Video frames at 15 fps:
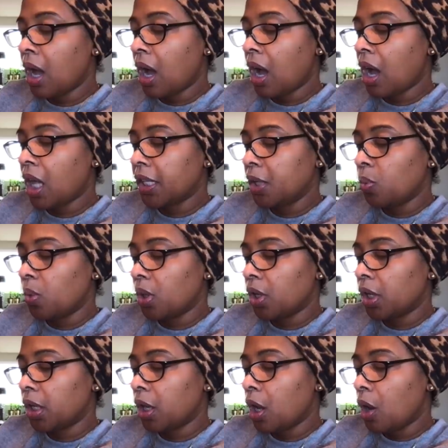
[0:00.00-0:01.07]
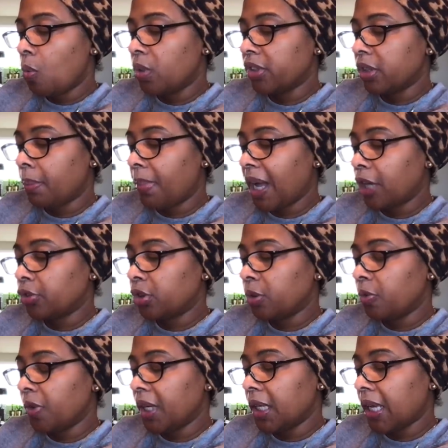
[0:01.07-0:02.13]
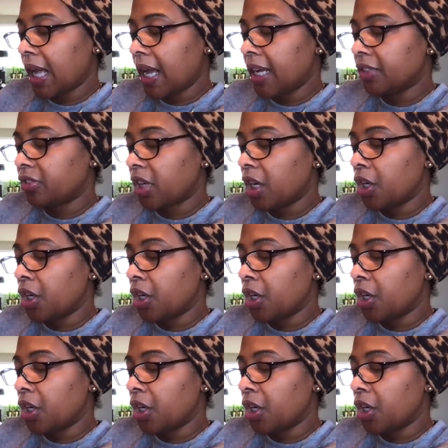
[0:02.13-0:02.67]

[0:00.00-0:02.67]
Hollywood was about to realize